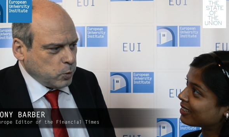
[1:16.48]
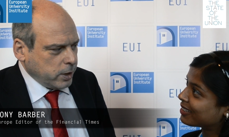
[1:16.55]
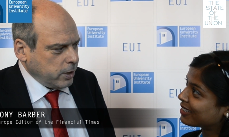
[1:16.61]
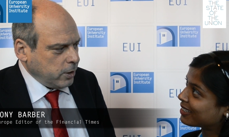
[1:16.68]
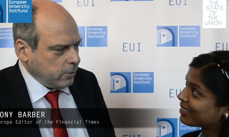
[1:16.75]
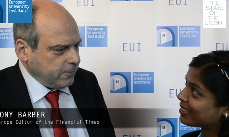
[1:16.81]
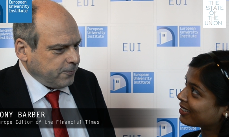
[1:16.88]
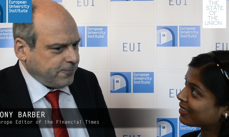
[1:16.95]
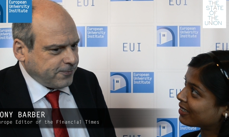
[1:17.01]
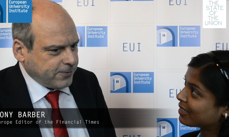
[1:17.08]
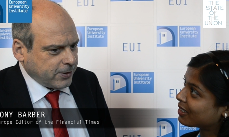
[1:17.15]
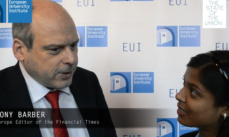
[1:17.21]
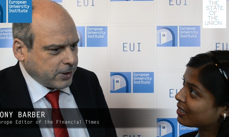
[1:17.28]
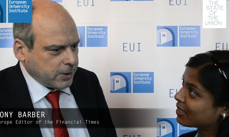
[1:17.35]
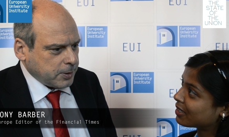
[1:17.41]
Speaker 1: way of
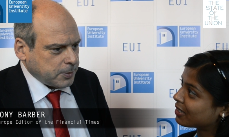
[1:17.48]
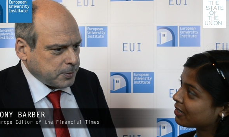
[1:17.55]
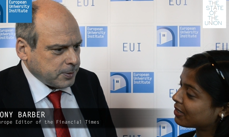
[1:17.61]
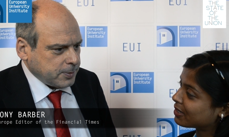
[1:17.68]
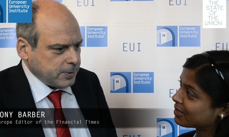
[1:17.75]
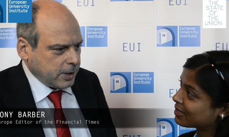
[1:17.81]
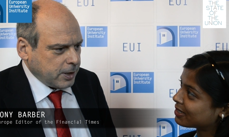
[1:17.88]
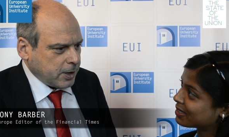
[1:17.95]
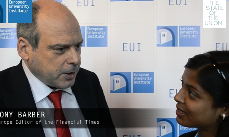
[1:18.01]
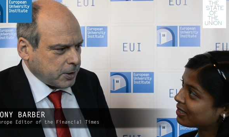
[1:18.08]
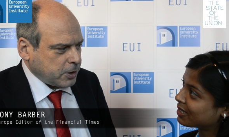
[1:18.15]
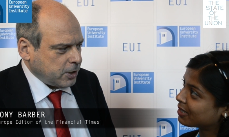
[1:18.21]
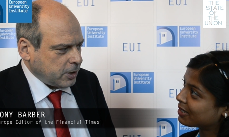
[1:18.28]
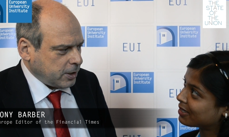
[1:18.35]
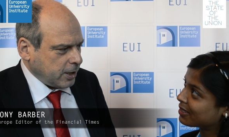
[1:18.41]
uh,
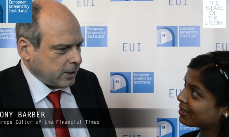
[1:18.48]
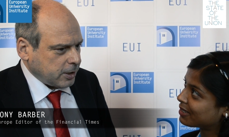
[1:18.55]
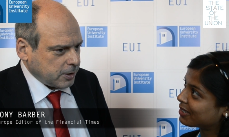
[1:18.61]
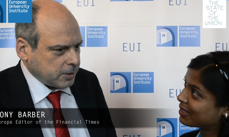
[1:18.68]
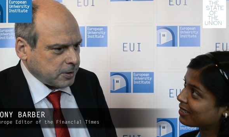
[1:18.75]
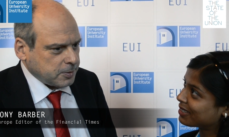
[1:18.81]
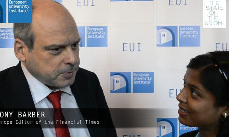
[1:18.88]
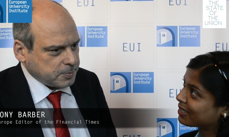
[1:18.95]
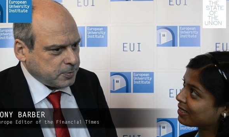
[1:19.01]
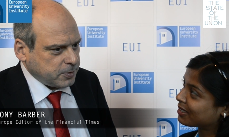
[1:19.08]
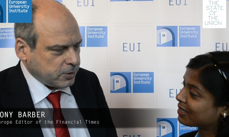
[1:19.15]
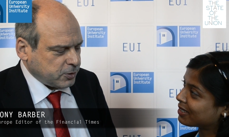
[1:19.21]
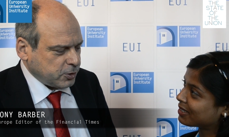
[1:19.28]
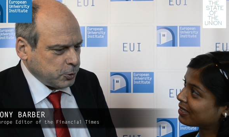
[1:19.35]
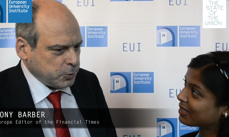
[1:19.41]
getting
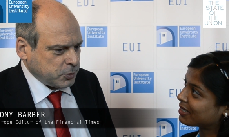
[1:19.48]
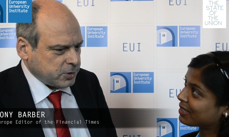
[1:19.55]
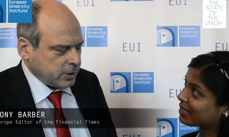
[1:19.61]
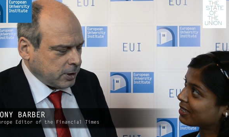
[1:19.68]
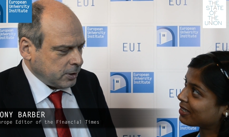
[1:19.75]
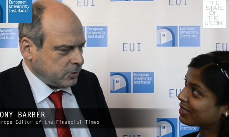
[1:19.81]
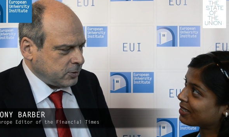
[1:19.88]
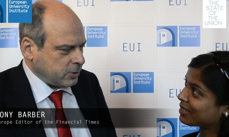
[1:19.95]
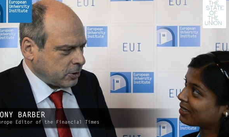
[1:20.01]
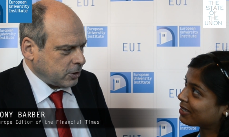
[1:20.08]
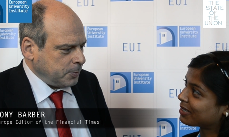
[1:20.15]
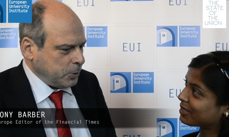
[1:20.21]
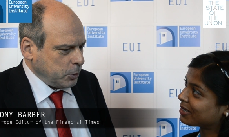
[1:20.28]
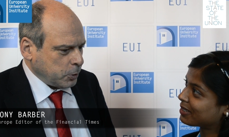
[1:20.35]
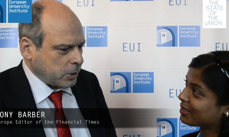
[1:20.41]
the two sides to
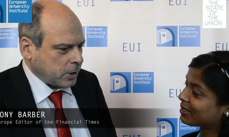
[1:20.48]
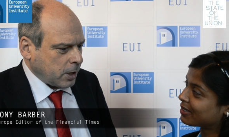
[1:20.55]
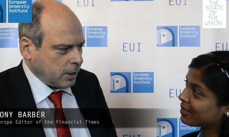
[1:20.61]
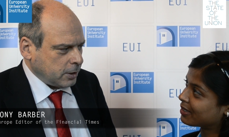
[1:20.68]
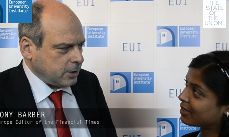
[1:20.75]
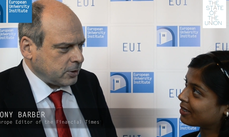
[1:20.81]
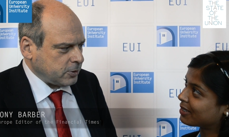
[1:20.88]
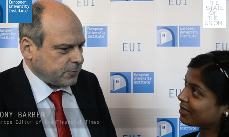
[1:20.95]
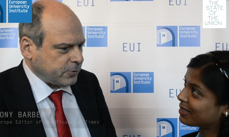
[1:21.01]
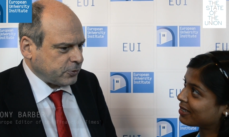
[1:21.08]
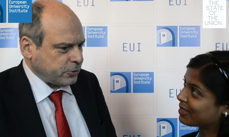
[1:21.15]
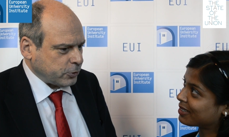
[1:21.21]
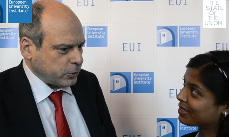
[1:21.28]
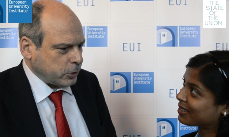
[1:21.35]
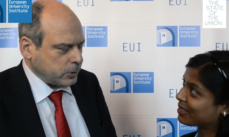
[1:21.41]
communicate, that's for
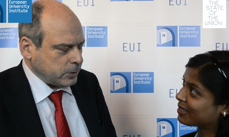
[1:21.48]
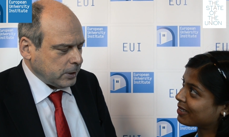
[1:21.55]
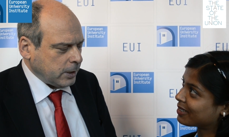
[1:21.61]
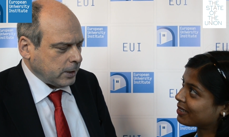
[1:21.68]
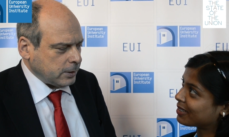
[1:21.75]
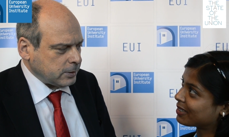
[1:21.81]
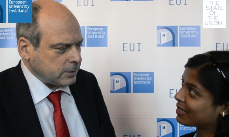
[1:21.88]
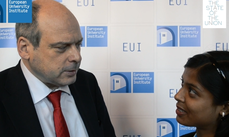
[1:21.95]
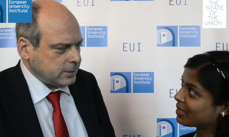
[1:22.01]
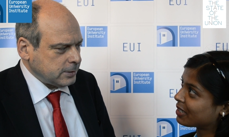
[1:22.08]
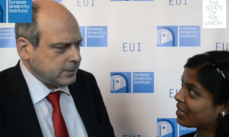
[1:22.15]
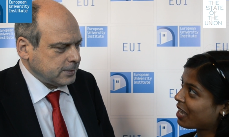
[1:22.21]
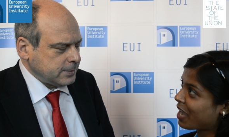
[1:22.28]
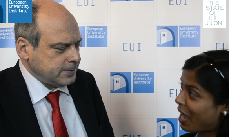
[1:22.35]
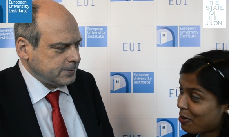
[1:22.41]
sure, yes.
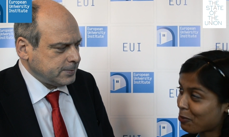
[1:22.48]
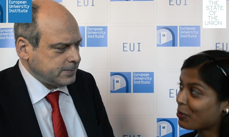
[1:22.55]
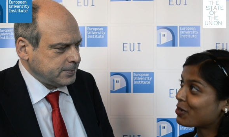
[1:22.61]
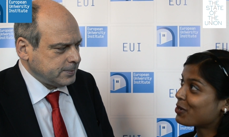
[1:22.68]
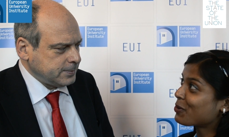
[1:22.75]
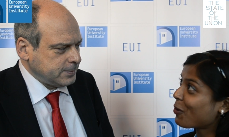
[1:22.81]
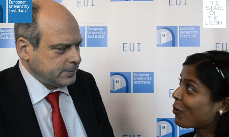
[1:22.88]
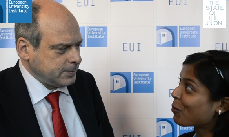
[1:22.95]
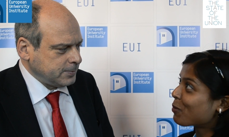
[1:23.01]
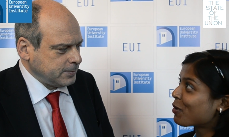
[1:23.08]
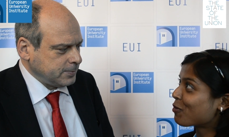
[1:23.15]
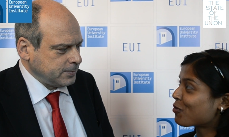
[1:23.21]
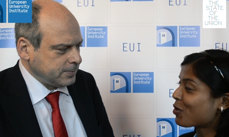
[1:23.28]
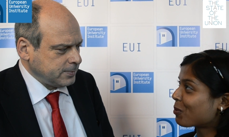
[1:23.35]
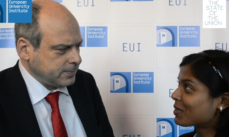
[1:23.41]
Speaker 2: And what are you
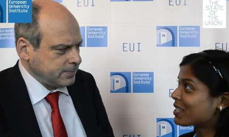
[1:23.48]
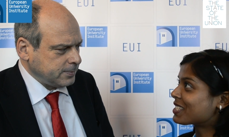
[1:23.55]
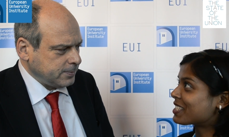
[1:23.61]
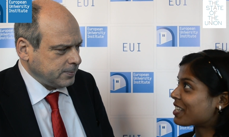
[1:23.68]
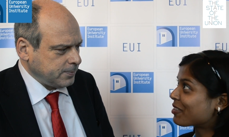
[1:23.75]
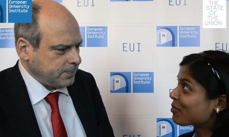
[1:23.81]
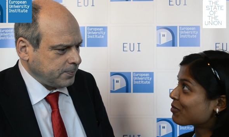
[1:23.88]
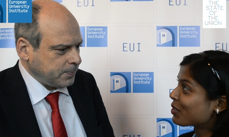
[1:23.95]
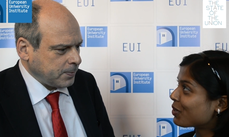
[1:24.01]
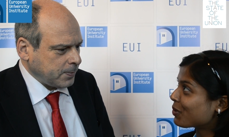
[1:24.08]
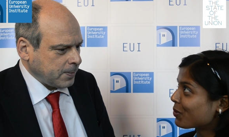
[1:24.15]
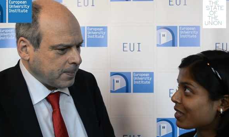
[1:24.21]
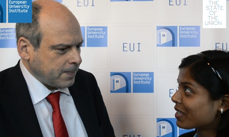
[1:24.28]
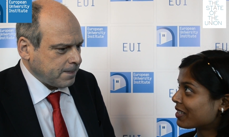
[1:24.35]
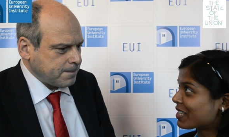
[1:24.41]
hoping from the State of the
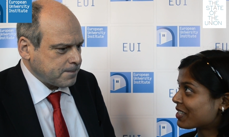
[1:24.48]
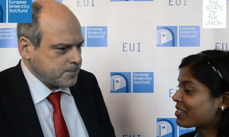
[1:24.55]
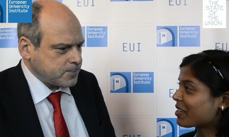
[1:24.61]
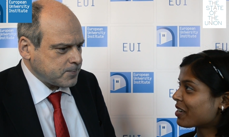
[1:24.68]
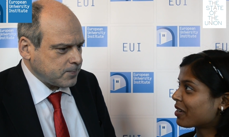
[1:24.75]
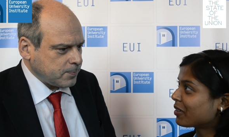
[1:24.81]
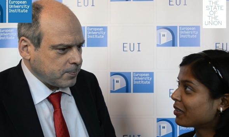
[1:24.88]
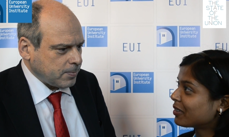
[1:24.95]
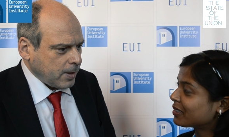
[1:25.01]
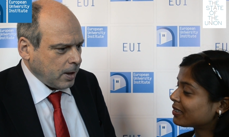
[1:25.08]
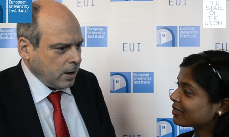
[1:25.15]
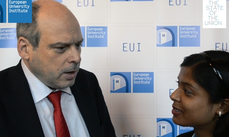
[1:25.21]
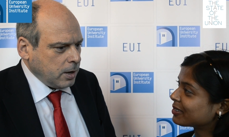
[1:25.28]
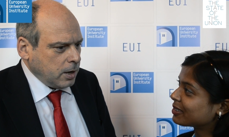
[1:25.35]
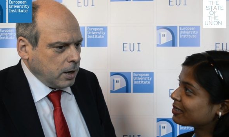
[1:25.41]
Union this year?
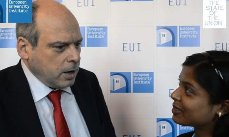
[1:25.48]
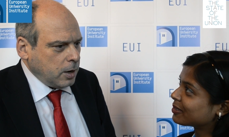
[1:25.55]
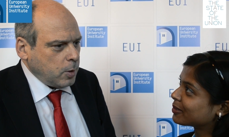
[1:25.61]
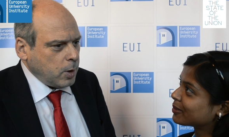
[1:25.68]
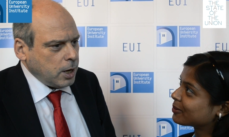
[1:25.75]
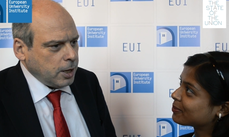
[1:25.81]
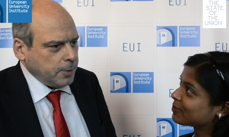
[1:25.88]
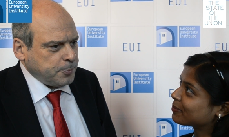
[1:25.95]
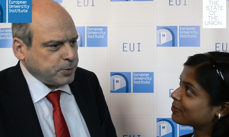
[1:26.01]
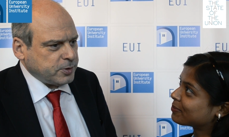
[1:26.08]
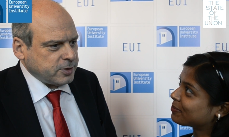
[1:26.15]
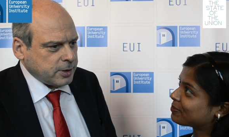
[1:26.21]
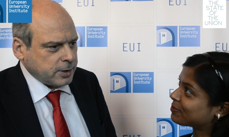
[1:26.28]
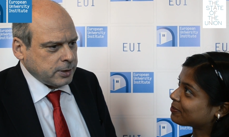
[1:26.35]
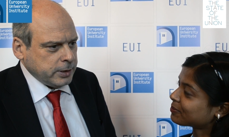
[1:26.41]
Speaker 1: Well, I'm
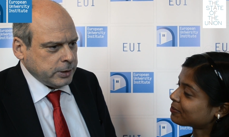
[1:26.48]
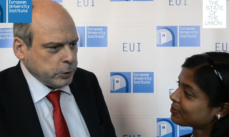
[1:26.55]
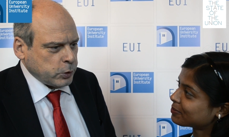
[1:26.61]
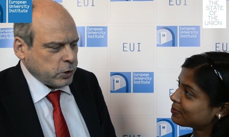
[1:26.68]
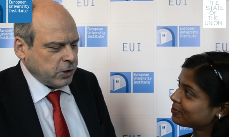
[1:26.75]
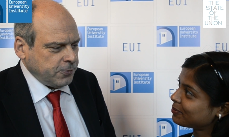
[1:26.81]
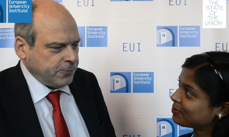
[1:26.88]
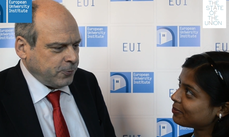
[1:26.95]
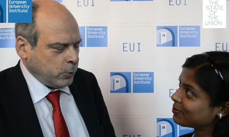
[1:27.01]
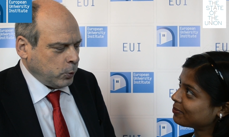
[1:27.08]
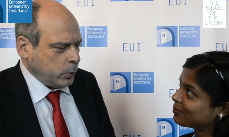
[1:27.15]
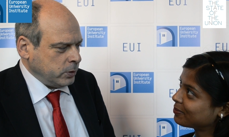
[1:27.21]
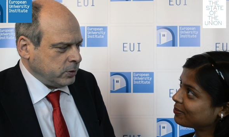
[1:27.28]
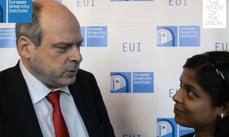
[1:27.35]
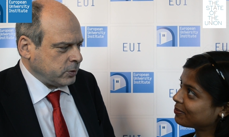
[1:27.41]
particularly looking
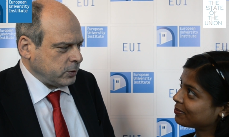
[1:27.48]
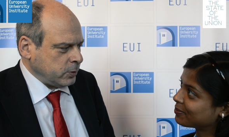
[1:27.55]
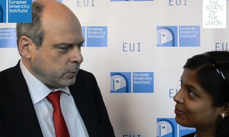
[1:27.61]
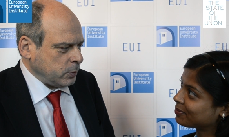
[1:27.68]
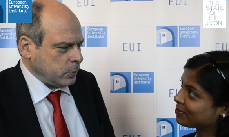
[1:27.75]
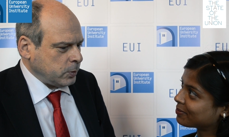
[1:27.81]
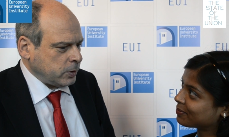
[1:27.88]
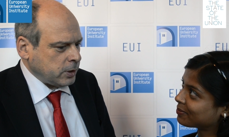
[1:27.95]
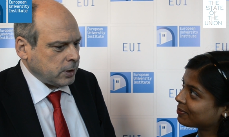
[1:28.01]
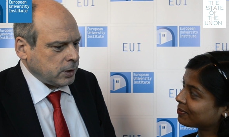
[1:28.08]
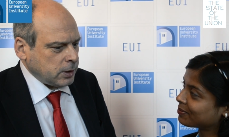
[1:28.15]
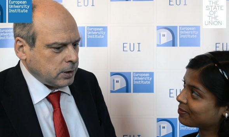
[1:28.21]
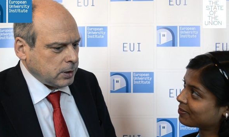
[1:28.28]
forward to the